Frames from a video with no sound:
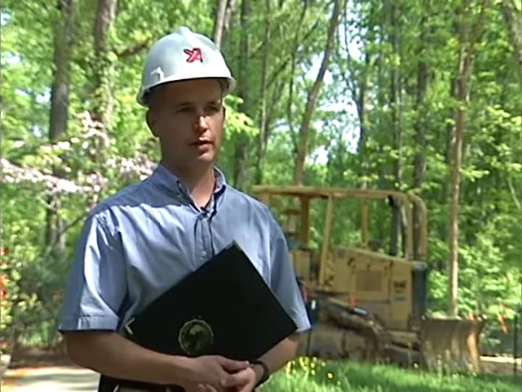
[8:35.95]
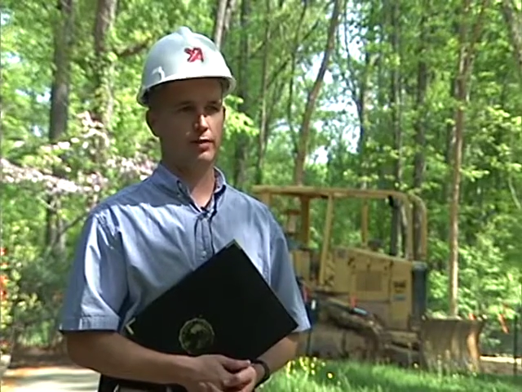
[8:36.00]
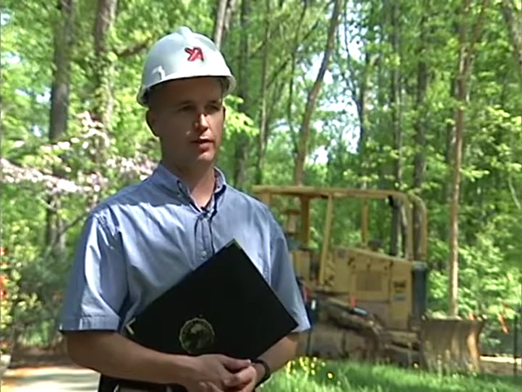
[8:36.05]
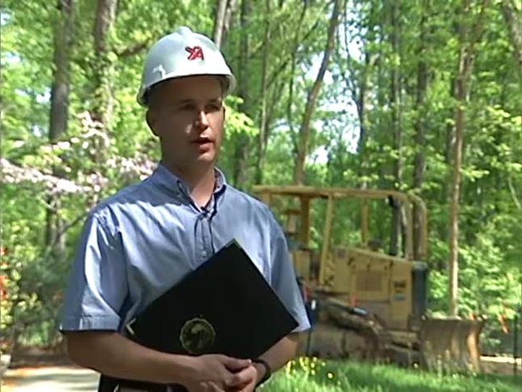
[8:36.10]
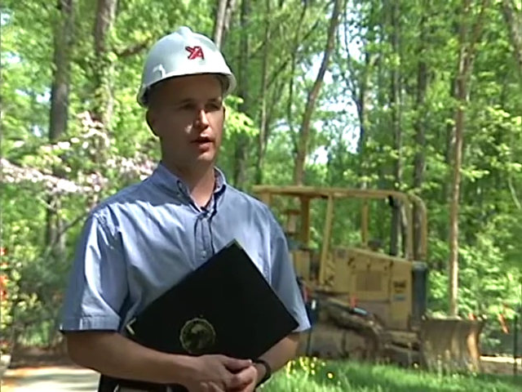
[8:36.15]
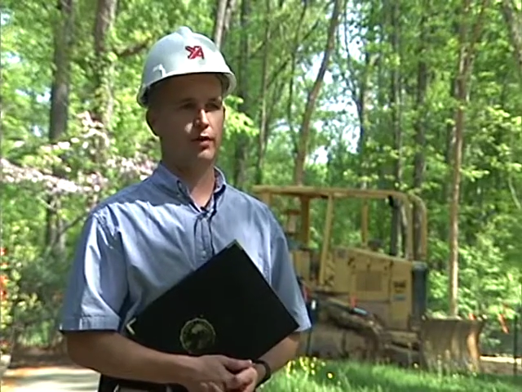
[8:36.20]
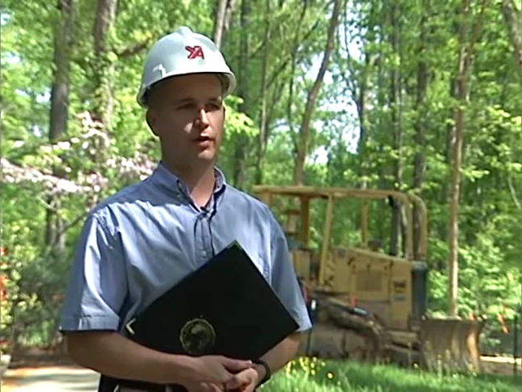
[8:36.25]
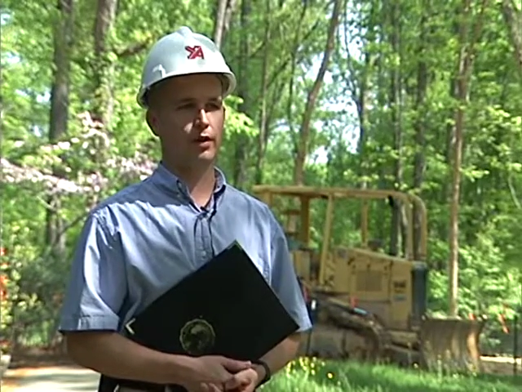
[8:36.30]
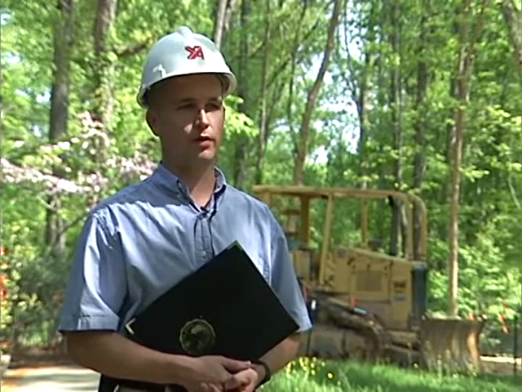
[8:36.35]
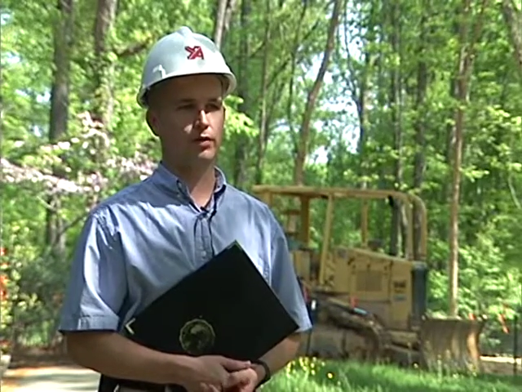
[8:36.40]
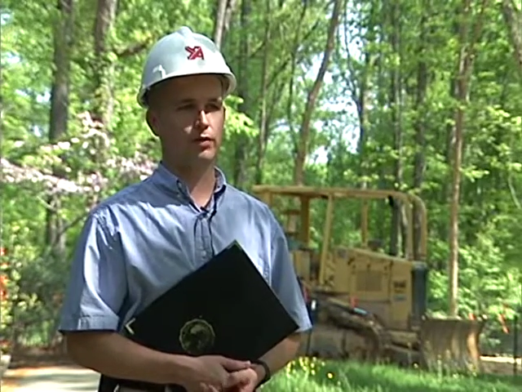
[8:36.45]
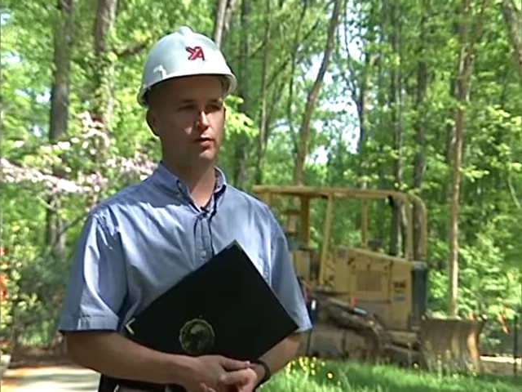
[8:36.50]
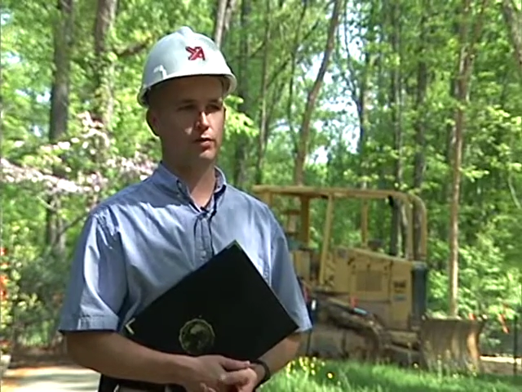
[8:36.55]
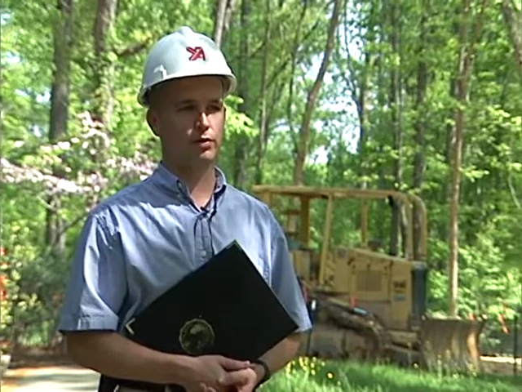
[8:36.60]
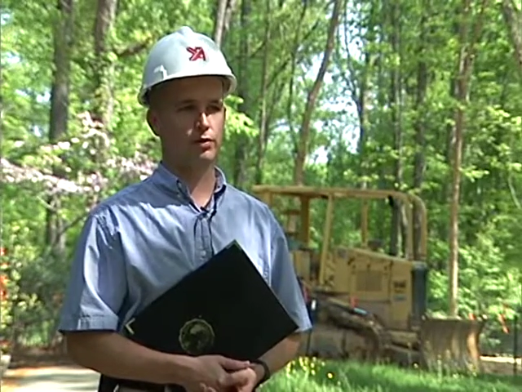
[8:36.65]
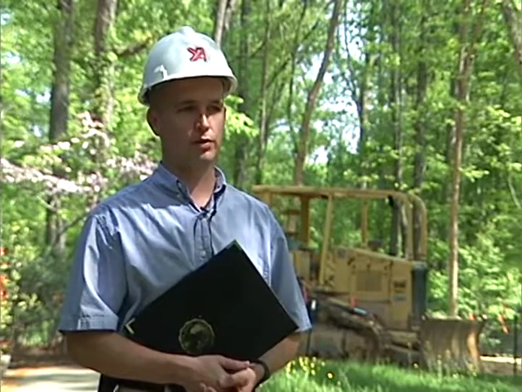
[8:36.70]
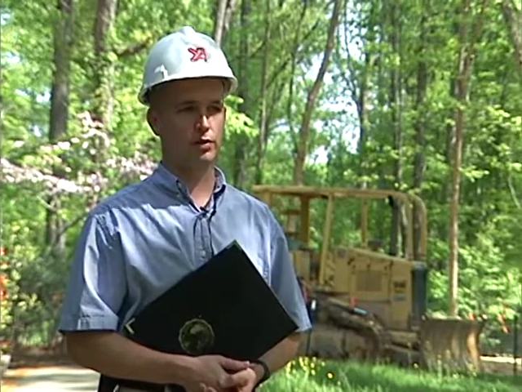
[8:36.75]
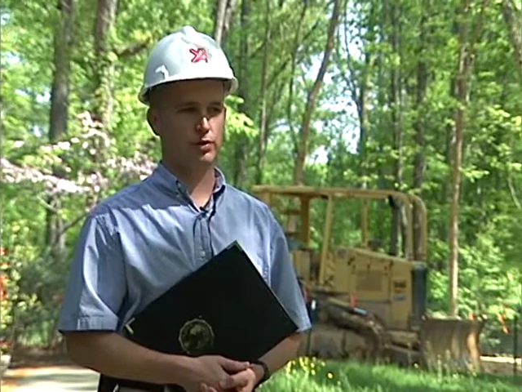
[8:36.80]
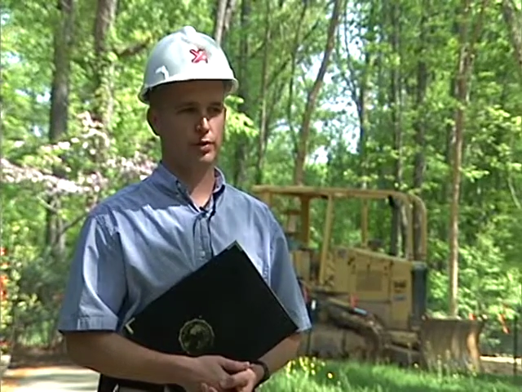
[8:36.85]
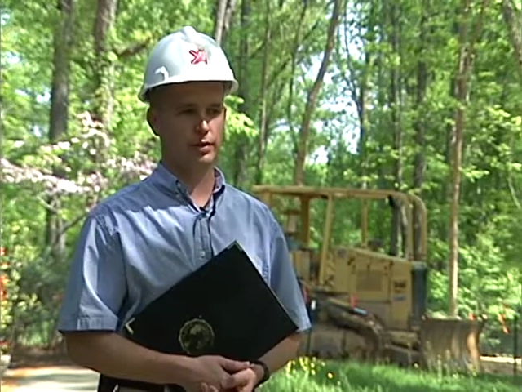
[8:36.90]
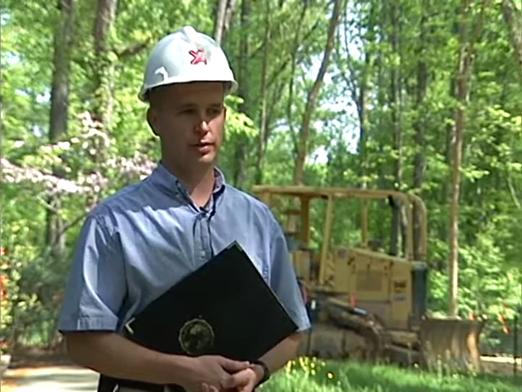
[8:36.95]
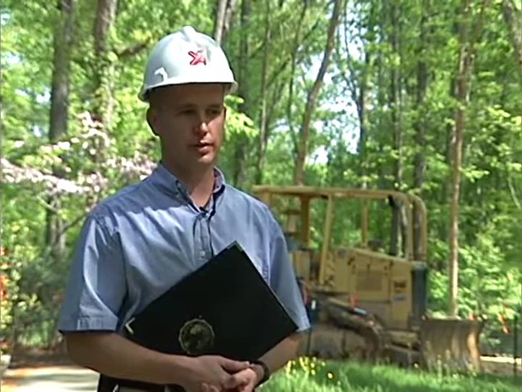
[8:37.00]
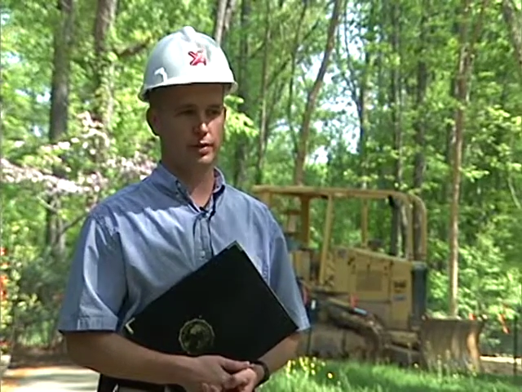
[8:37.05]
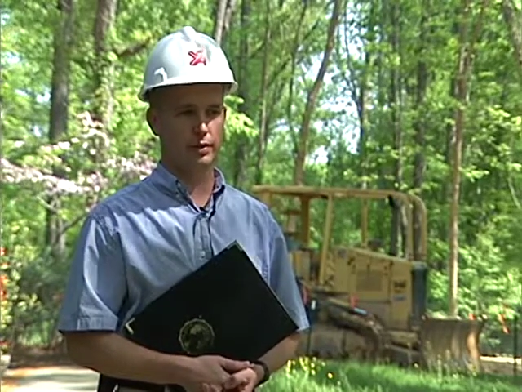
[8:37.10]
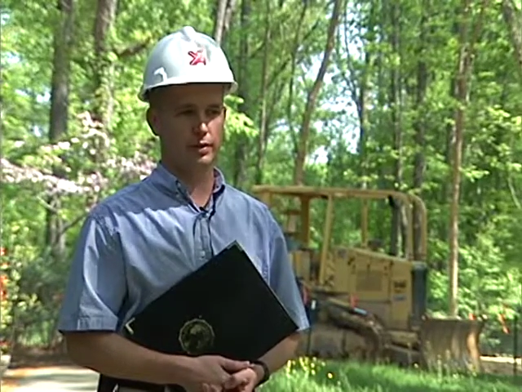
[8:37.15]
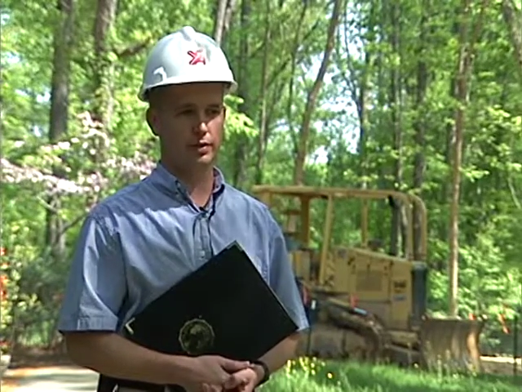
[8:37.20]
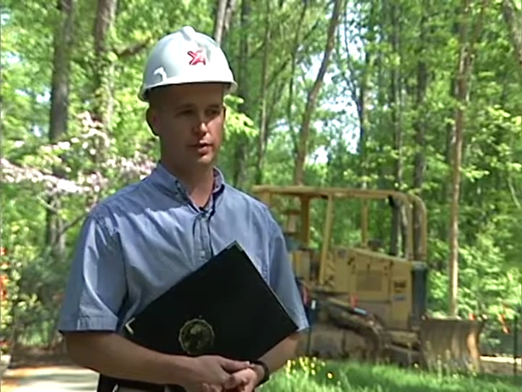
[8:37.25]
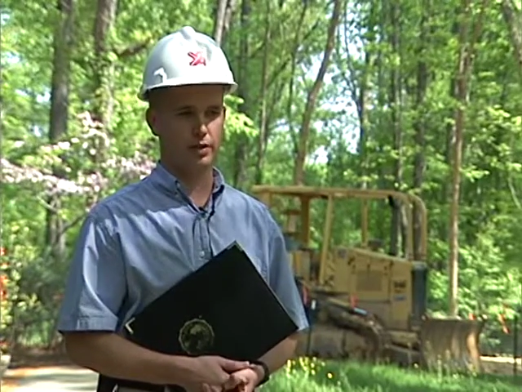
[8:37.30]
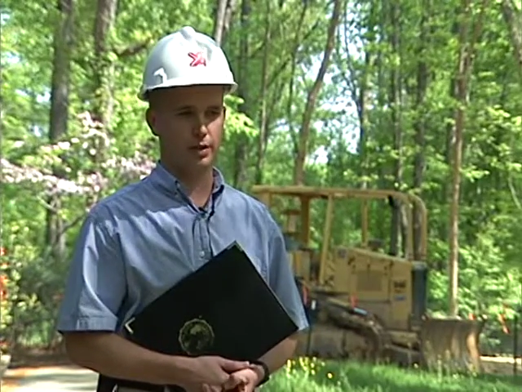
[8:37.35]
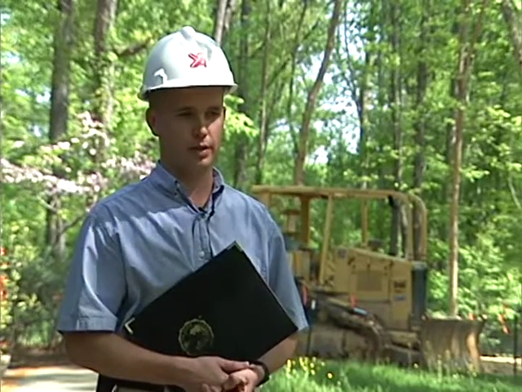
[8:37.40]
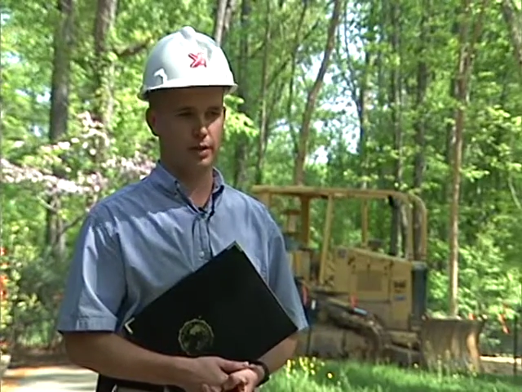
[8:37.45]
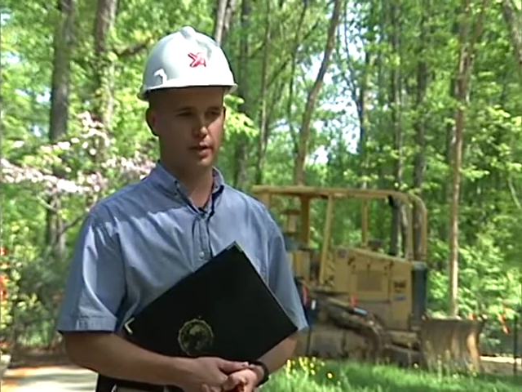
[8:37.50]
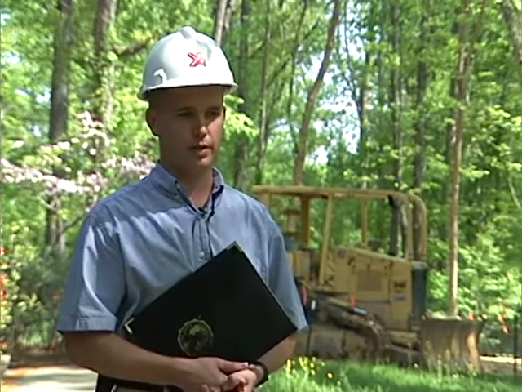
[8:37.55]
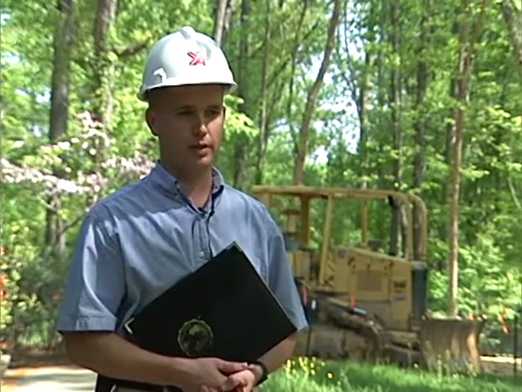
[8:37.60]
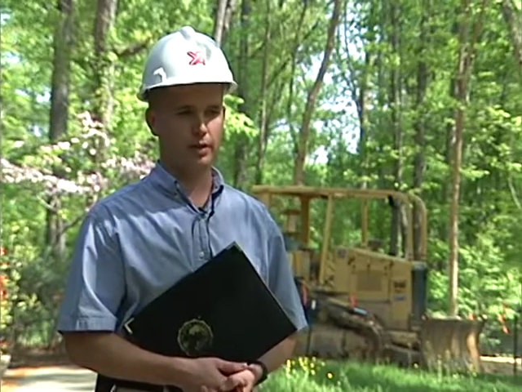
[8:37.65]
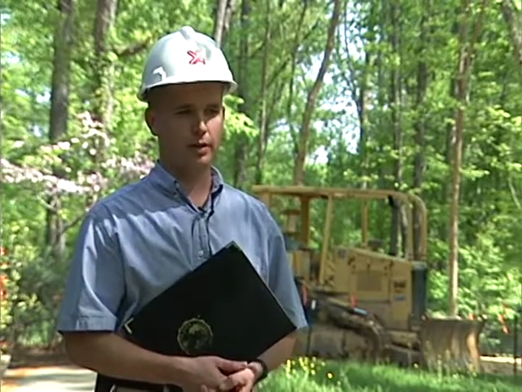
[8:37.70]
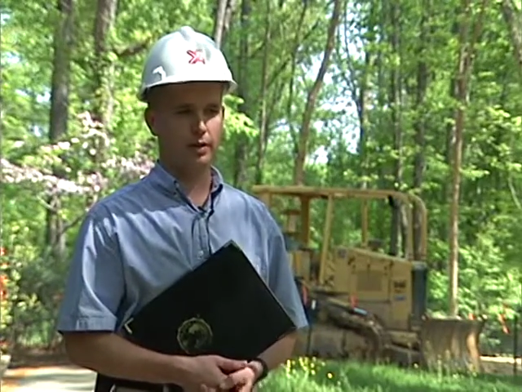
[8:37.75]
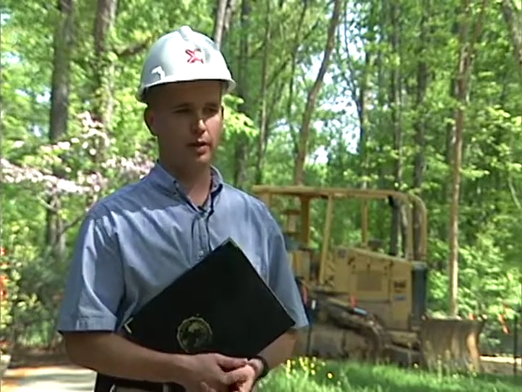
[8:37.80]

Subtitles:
However, with UNCG,